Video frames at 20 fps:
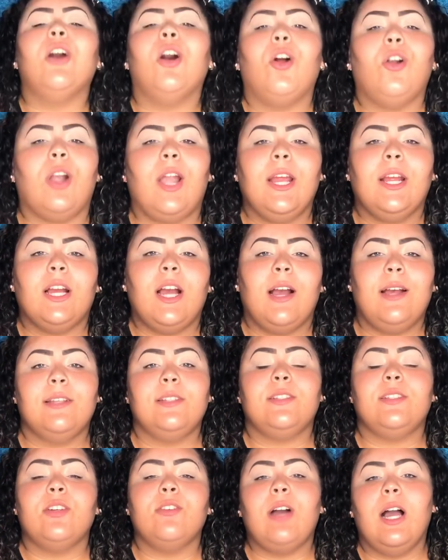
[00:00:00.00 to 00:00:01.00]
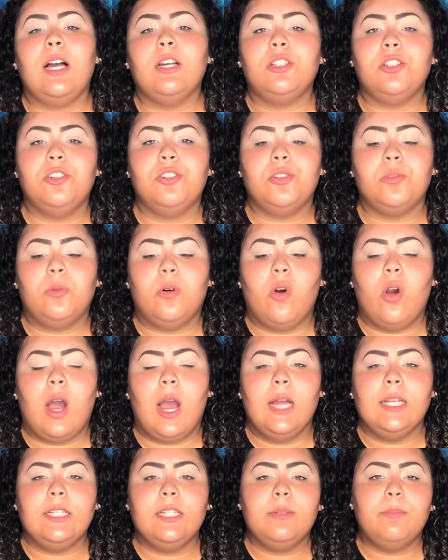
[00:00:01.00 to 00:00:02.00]
All right, guys, so as usual,
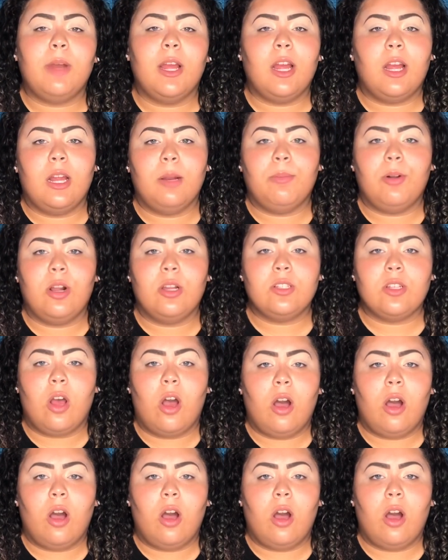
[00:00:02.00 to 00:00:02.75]
I did my eyebrows